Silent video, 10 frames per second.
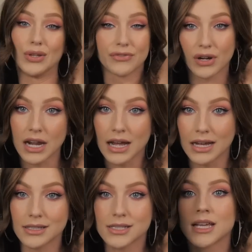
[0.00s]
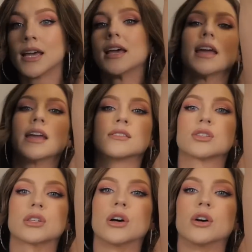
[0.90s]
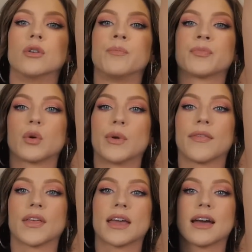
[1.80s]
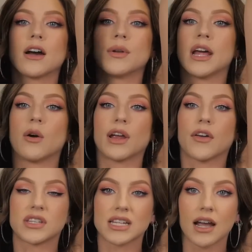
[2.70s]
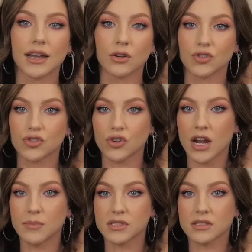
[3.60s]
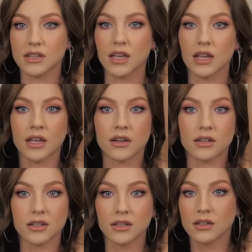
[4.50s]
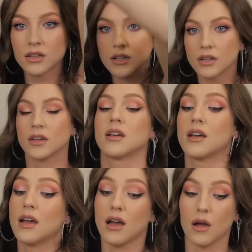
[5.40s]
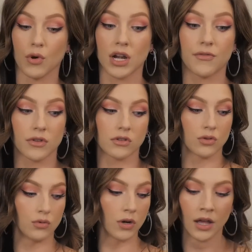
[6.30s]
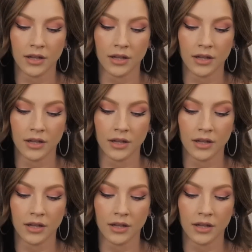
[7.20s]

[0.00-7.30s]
different kinds. And so we got the cow and now we got the tiger stripes and I'm ready for the zoo.